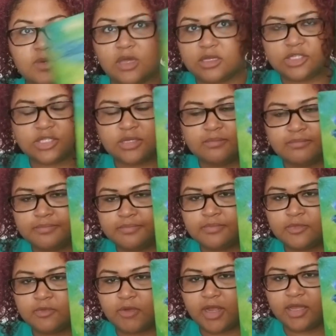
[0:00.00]
we all should,
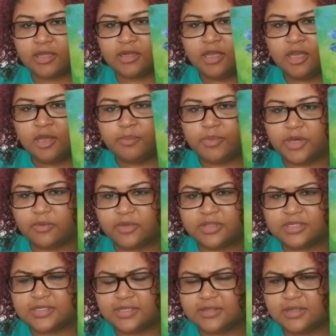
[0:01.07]
right? But with
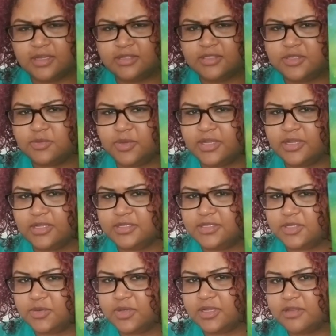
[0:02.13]
this in intuit
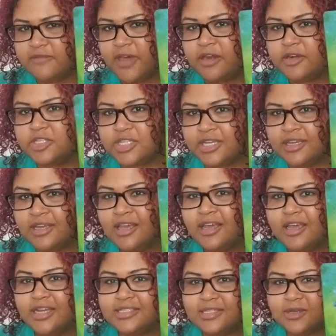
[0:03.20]
intuitive energy,
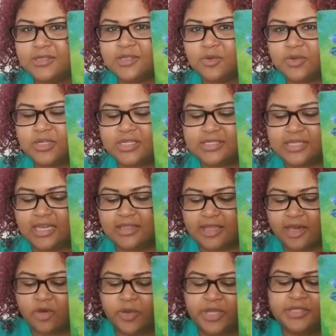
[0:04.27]
it's also really saying
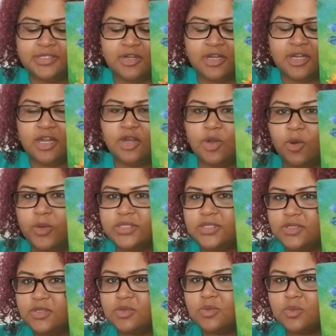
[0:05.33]
that queens, you're going to know what to
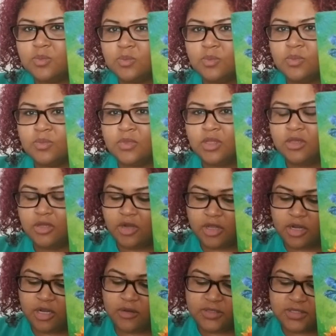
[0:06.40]
do. You're
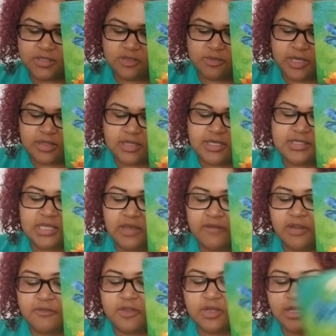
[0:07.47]
going to know what to do about this. Even
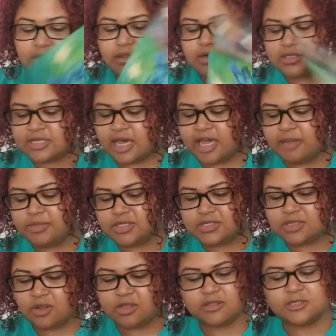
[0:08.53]
if you need a little time,
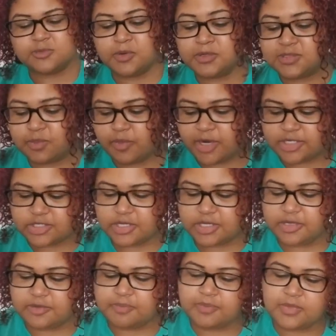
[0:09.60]
just don't let this person pressure
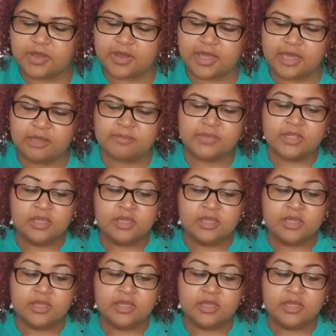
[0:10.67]
you. Okay?